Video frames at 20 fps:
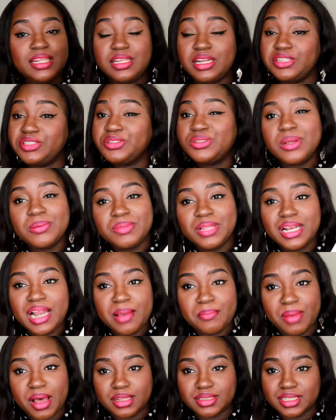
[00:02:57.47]
there's something
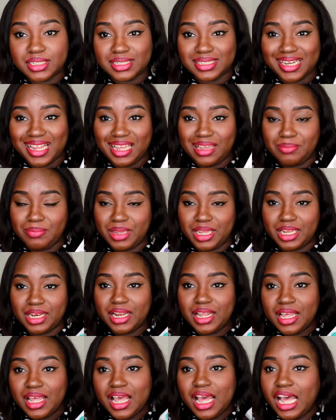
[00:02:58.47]
about the
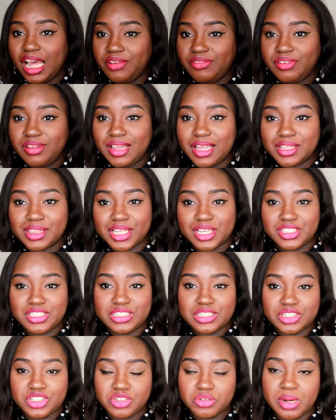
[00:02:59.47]
naming I feel like they're
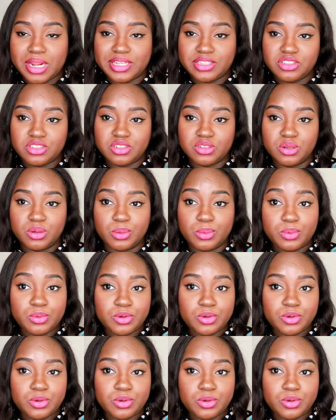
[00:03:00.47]
still trying to